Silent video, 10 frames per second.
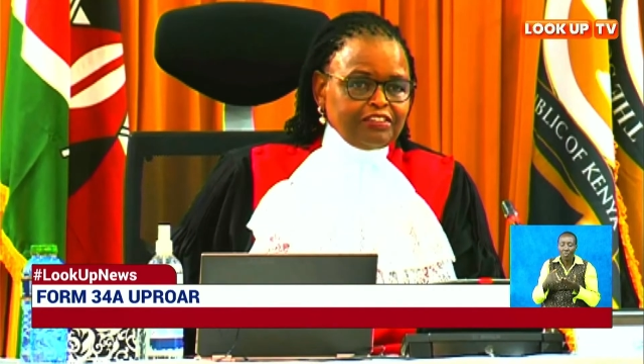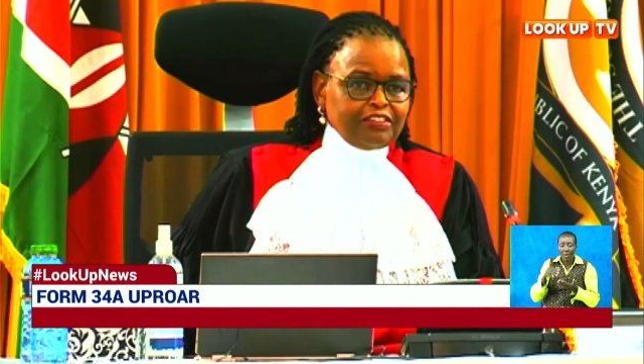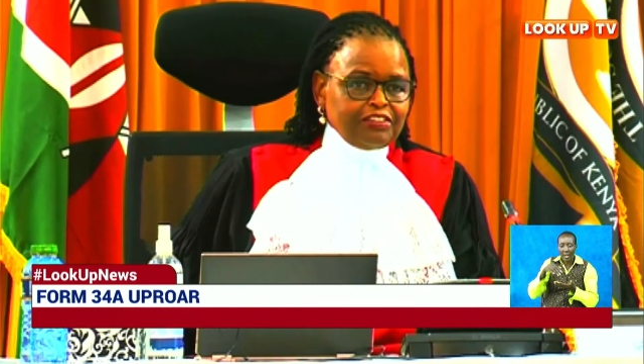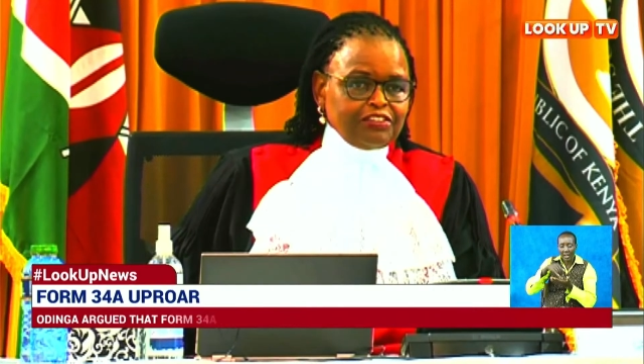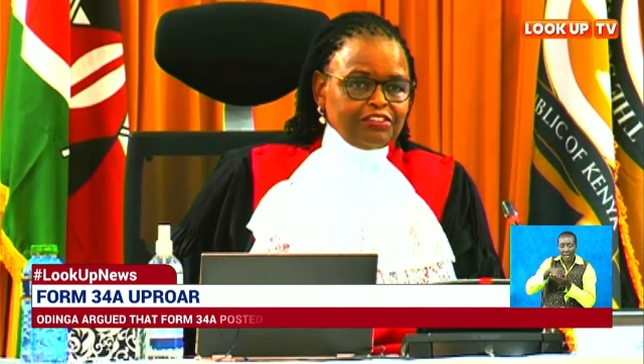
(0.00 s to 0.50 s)

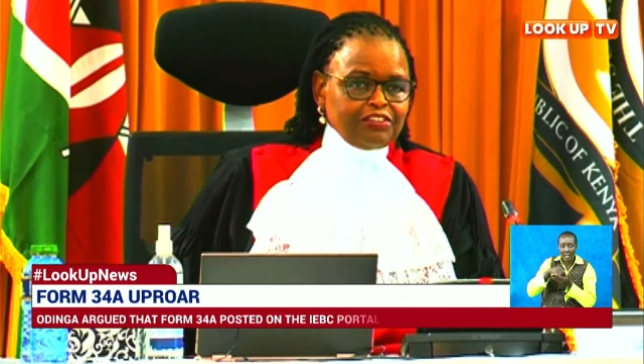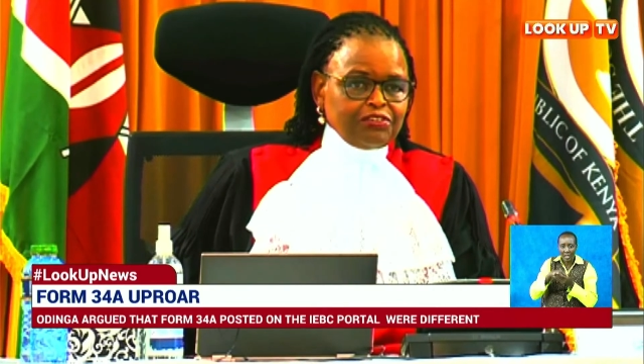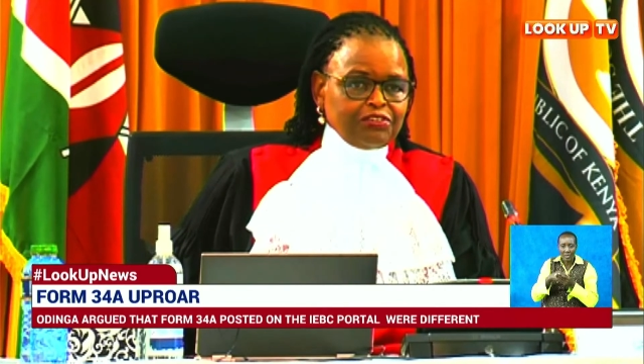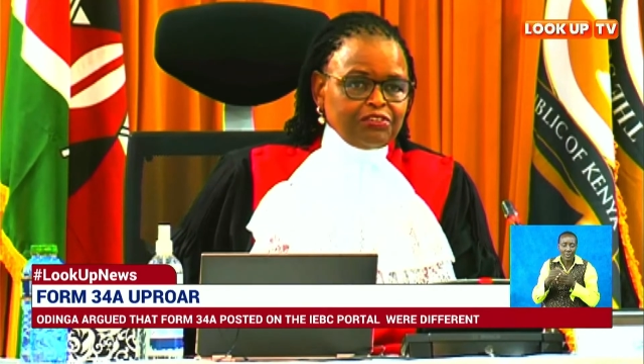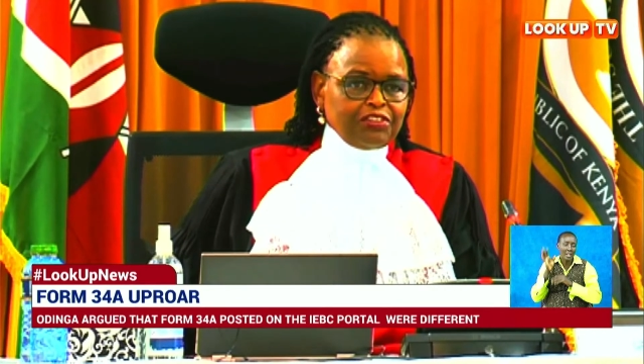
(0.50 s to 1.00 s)
with the
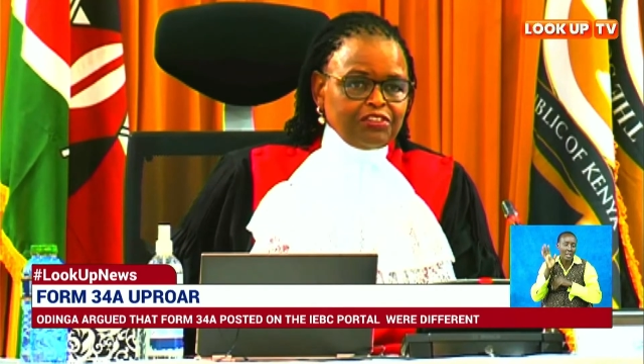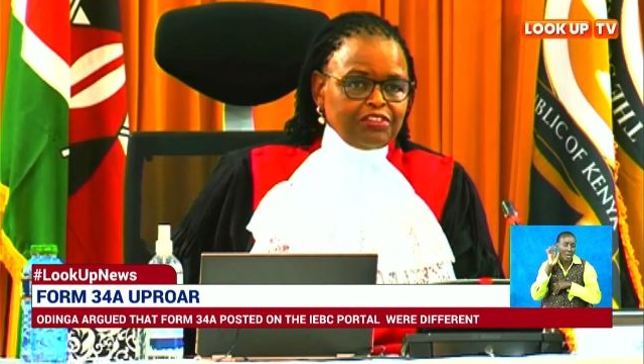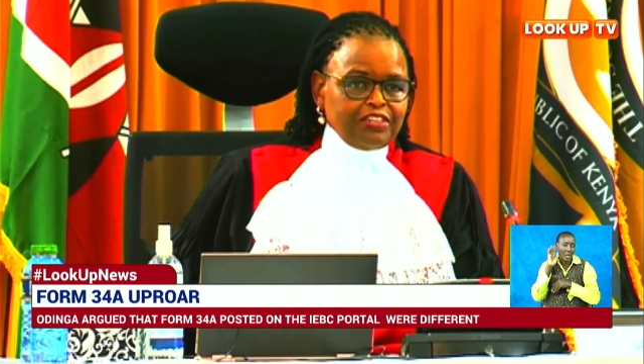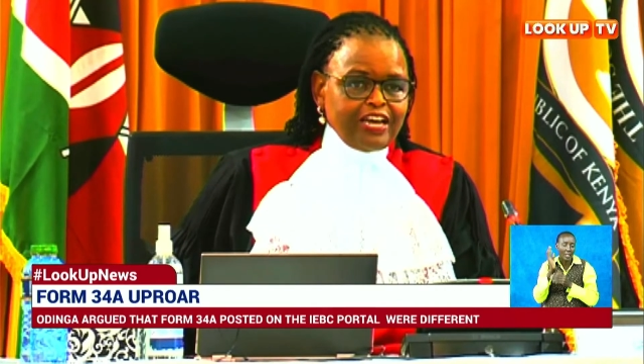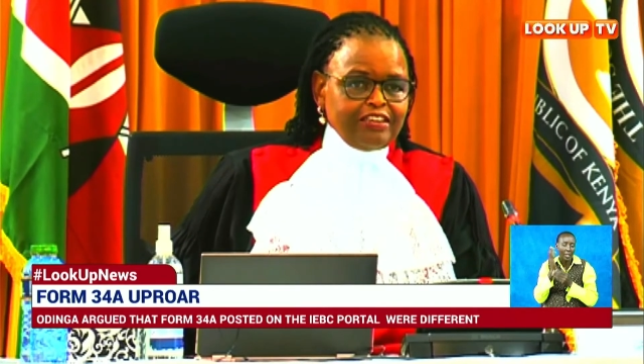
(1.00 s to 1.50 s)
petitioner
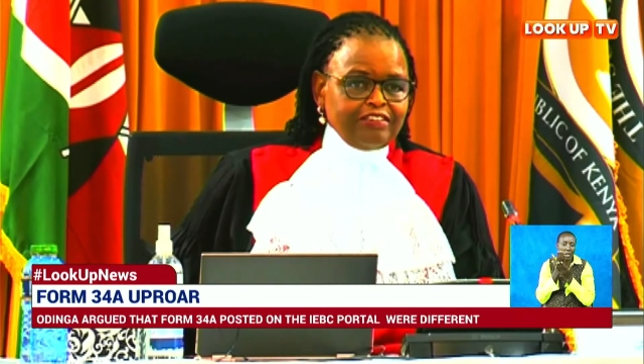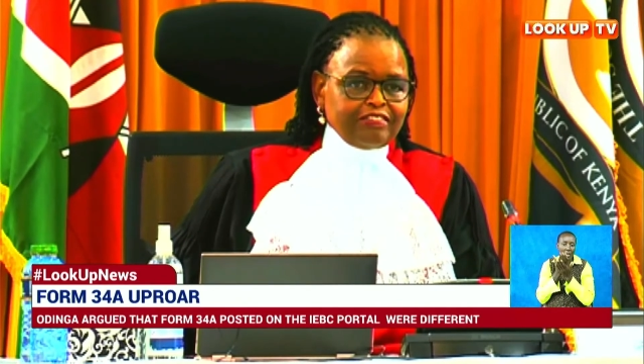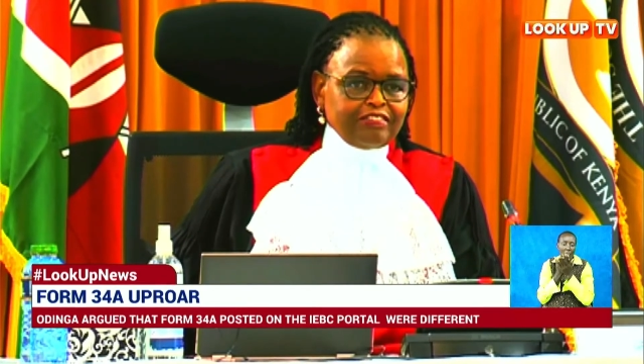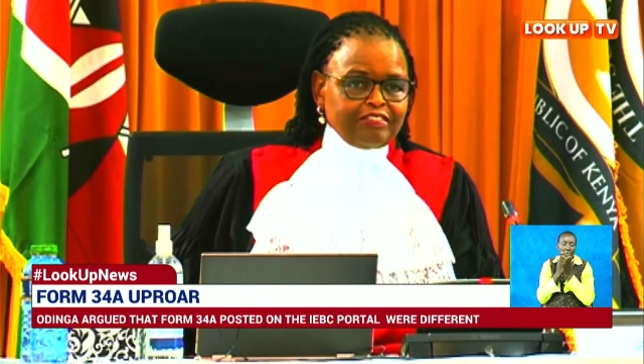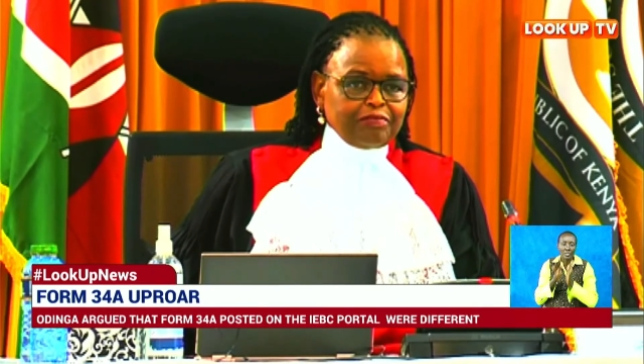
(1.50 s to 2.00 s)
stating that the
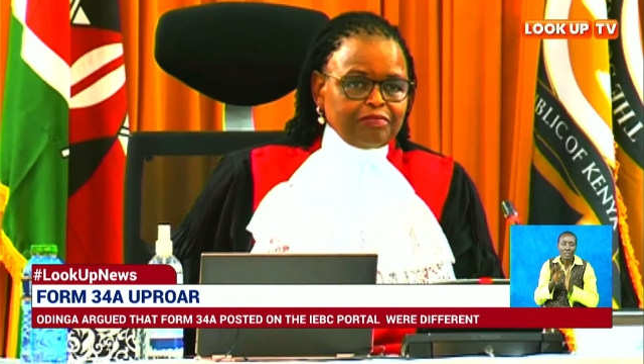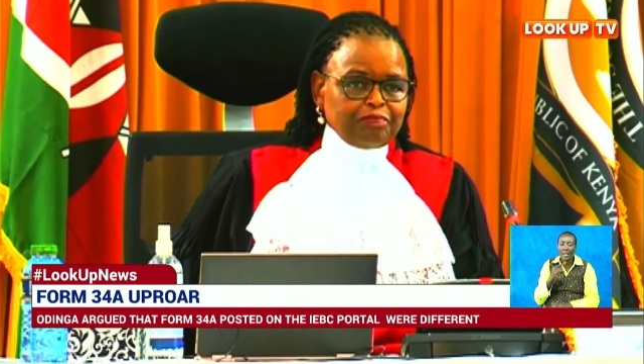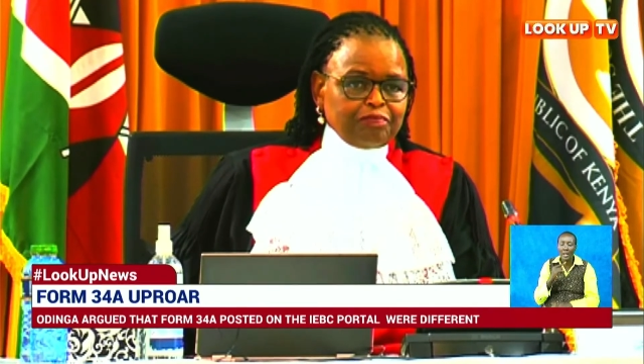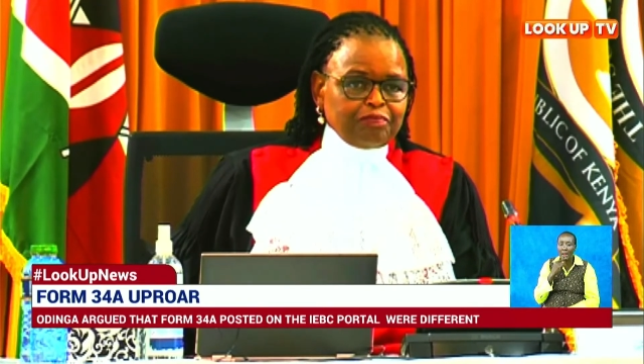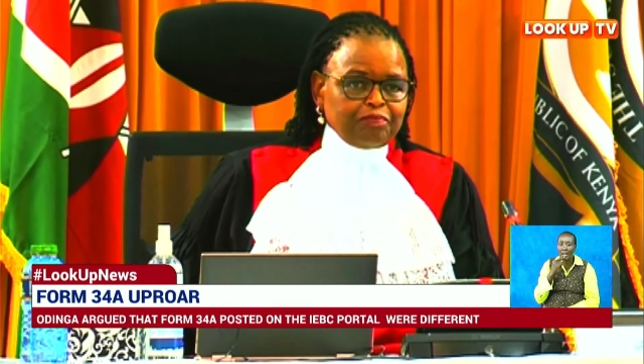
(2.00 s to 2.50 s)

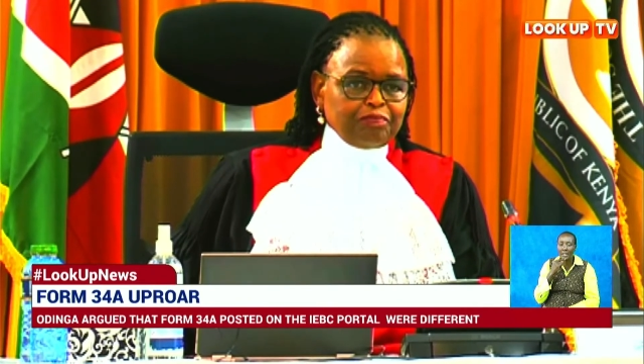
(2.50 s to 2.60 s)
postponements